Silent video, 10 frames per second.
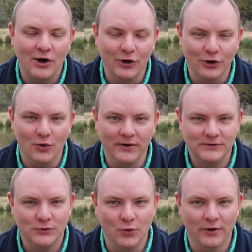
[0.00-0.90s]
are going
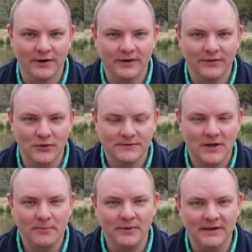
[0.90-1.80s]
toward those
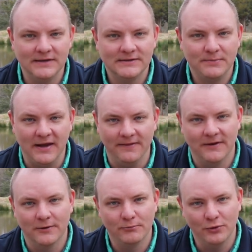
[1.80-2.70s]
companies paying
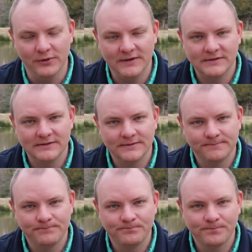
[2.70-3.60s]
their employees.
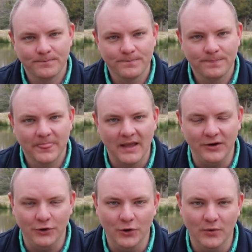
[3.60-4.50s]

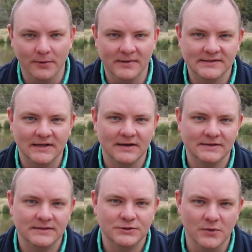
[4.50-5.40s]
And you don't want to be stuck in
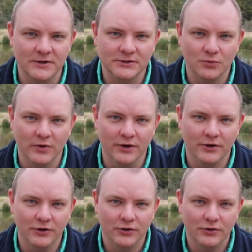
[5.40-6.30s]
a situation
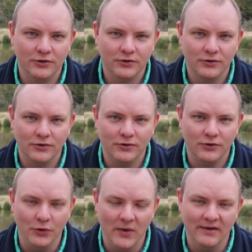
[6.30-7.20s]
where
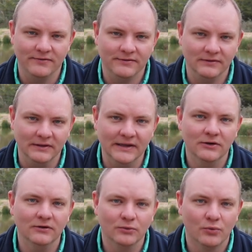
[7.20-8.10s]
you have
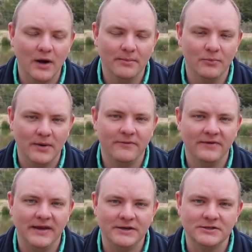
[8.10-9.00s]
legal
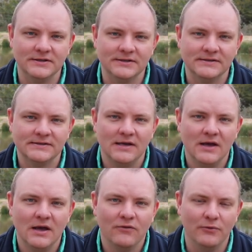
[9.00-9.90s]
ramifications
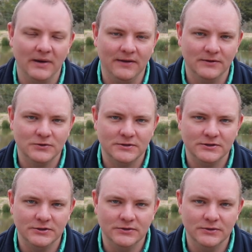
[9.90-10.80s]
for making the
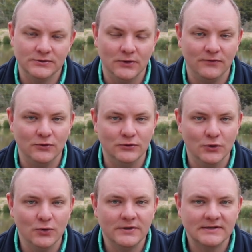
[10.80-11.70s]
choices you do. So if you
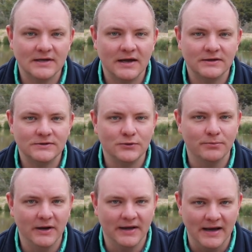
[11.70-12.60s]
do decide to
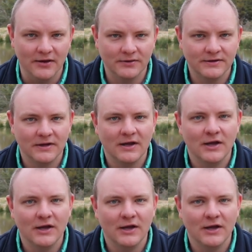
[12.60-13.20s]
bug out,